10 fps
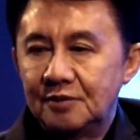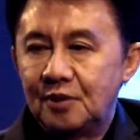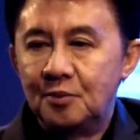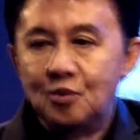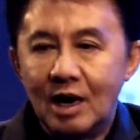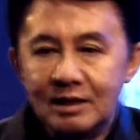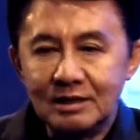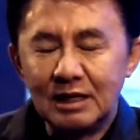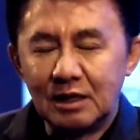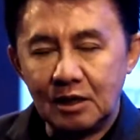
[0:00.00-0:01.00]
from one
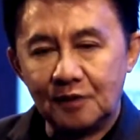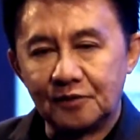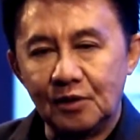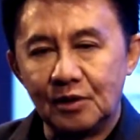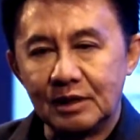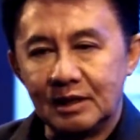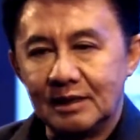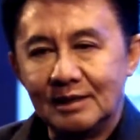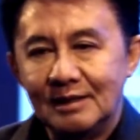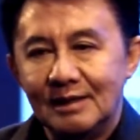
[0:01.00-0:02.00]
degree of glory
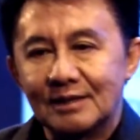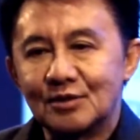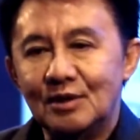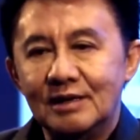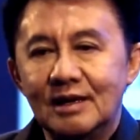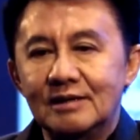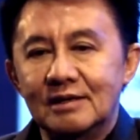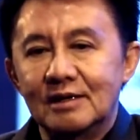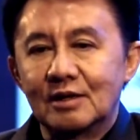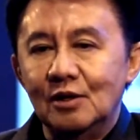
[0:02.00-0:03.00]
to
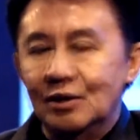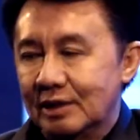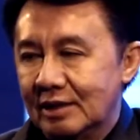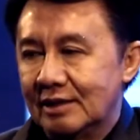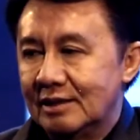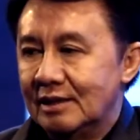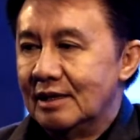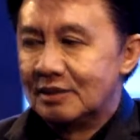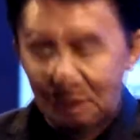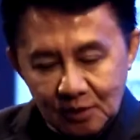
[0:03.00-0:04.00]
another glory.
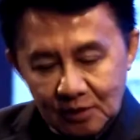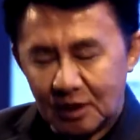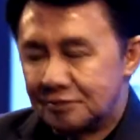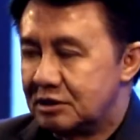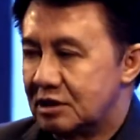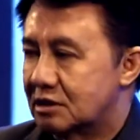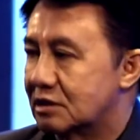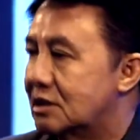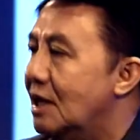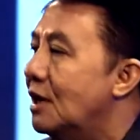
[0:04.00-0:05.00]
The glory of
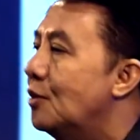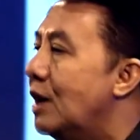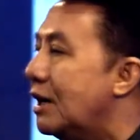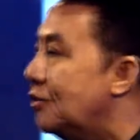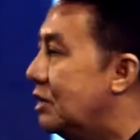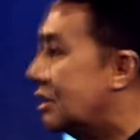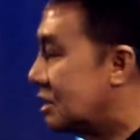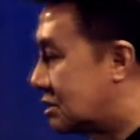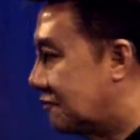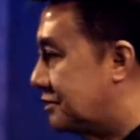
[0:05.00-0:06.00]
Jesus. When we
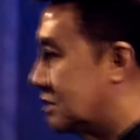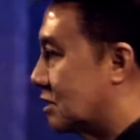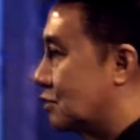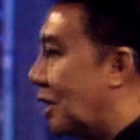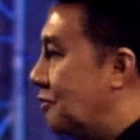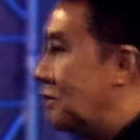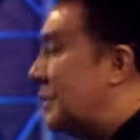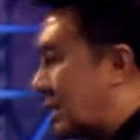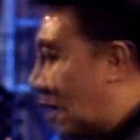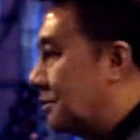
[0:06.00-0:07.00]
receive Jesus, when we
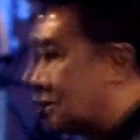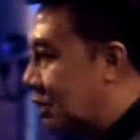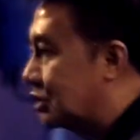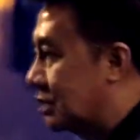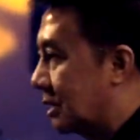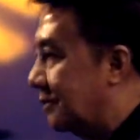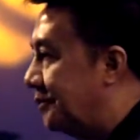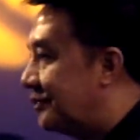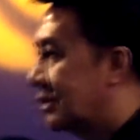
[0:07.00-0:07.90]
become Christian,